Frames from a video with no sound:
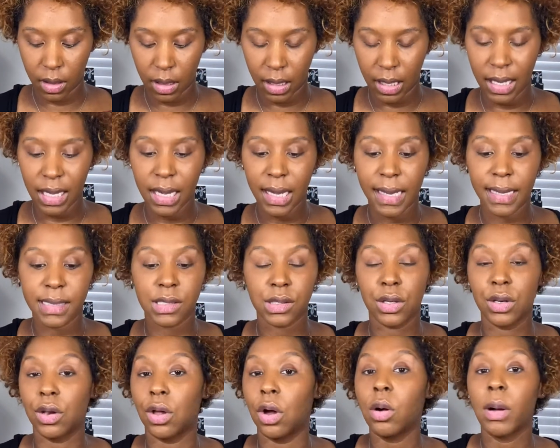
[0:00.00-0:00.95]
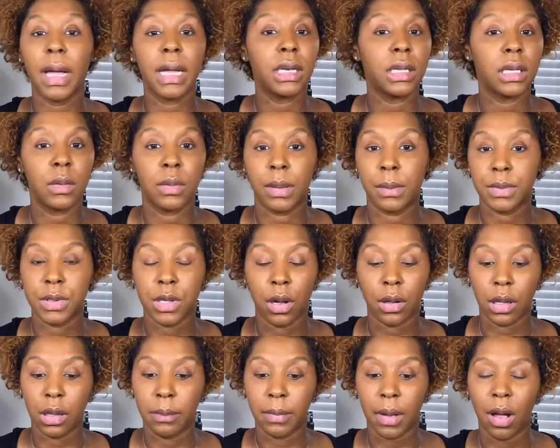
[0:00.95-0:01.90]
He has no idea what I'm
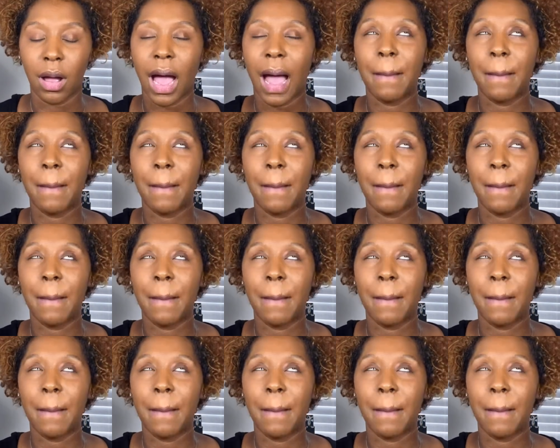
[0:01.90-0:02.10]
talking about.